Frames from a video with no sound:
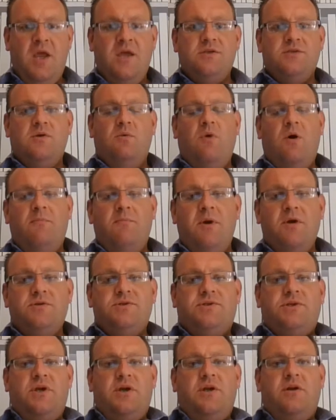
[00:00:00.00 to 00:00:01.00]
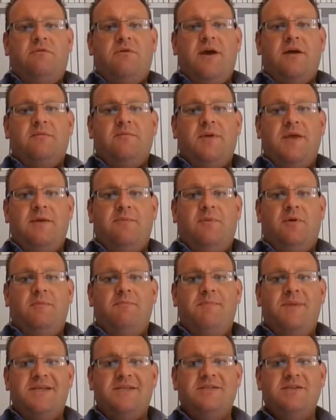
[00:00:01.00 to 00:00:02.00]
So what most turnaround people
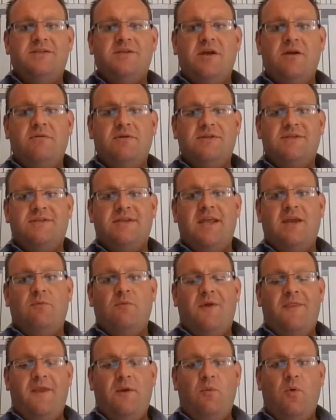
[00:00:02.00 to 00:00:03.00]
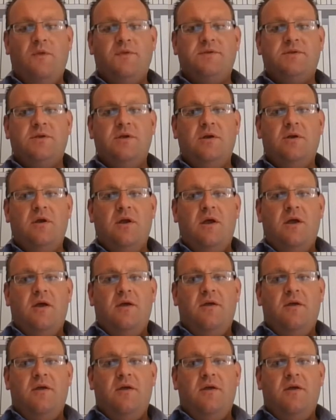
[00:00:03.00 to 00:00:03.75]
and business owners think when they want to